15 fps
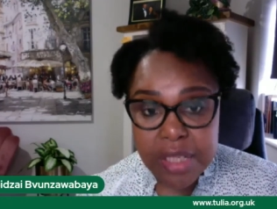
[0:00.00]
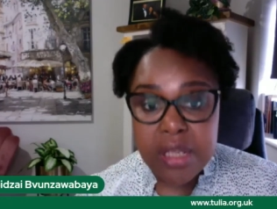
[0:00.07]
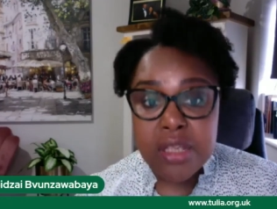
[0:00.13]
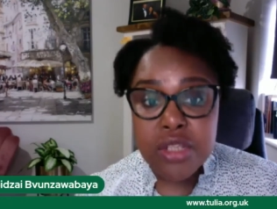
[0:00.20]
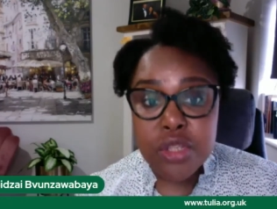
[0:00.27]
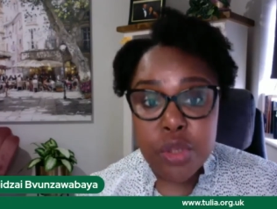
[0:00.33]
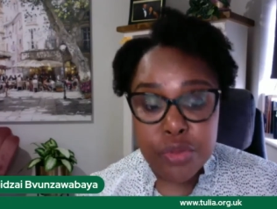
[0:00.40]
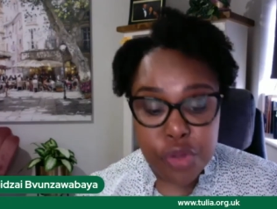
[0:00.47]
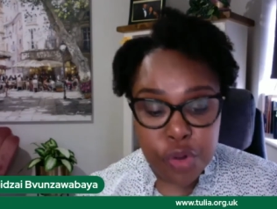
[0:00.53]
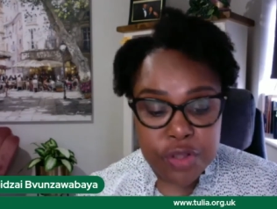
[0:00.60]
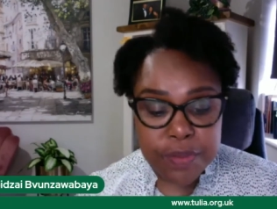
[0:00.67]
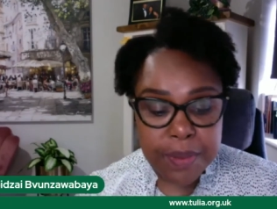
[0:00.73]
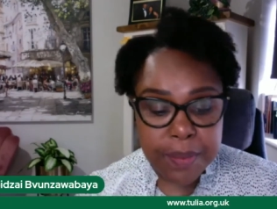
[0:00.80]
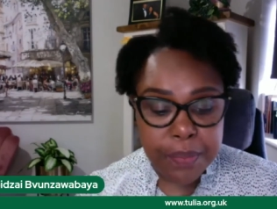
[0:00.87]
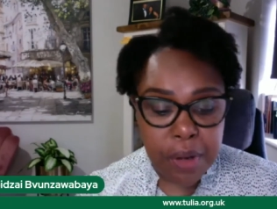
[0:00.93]
So those
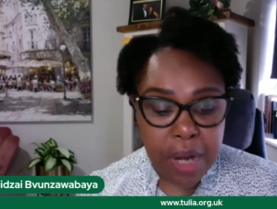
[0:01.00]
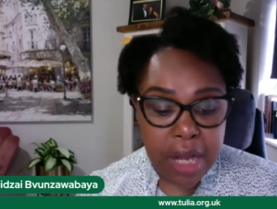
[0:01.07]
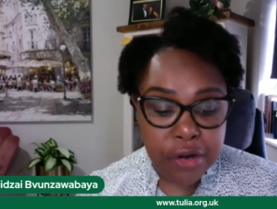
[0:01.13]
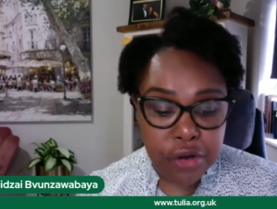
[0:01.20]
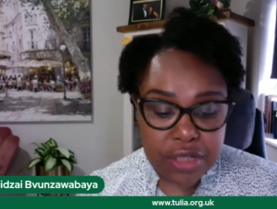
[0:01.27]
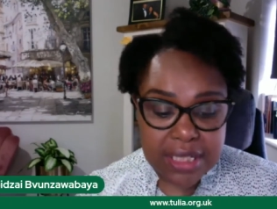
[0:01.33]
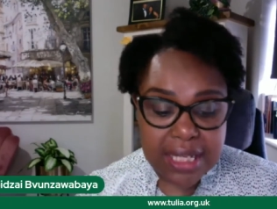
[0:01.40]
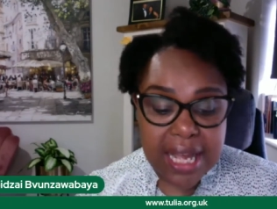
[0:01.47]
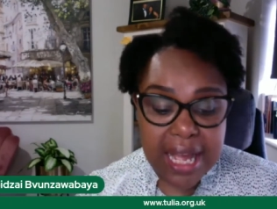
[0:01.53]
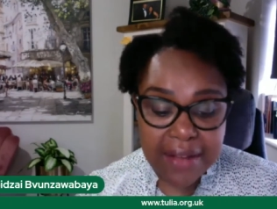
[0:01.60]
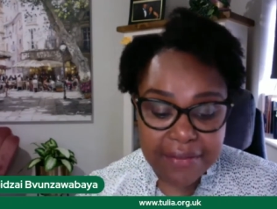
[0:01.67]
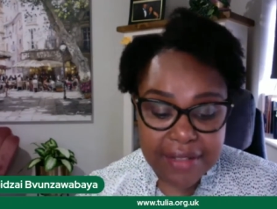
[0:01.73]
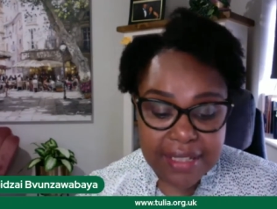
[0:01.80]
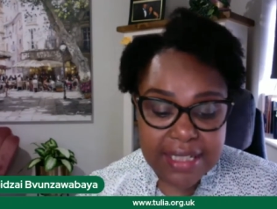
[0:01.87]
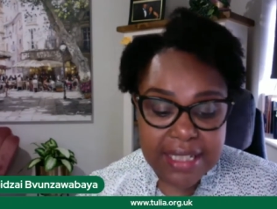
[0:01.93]
people are not
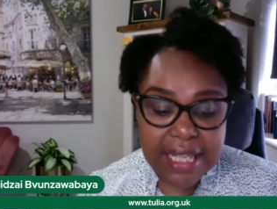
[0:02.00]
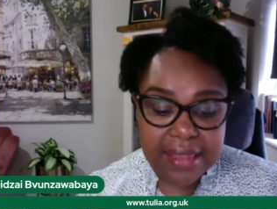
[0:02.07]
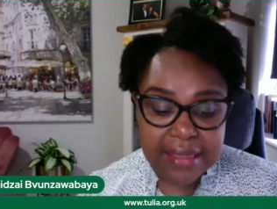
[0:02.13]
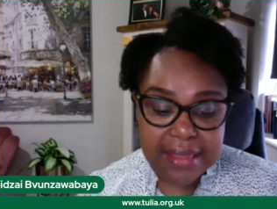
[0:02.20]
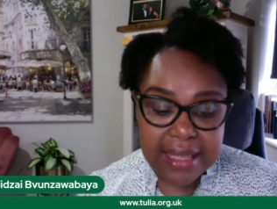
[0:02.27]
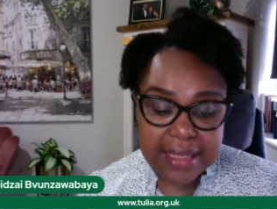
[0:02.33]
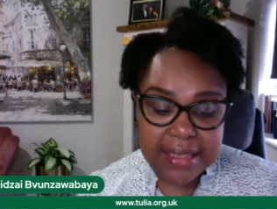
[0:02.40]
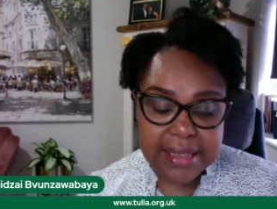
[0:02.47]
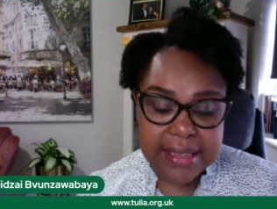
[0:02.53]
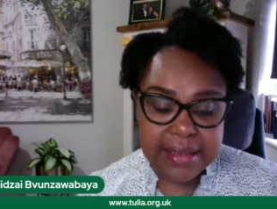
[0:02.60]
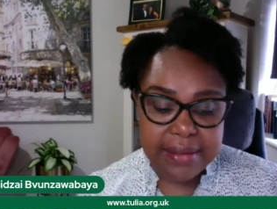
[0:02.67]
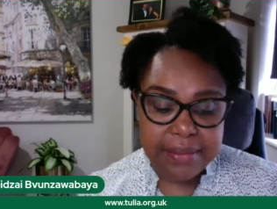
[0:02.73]
covered in this.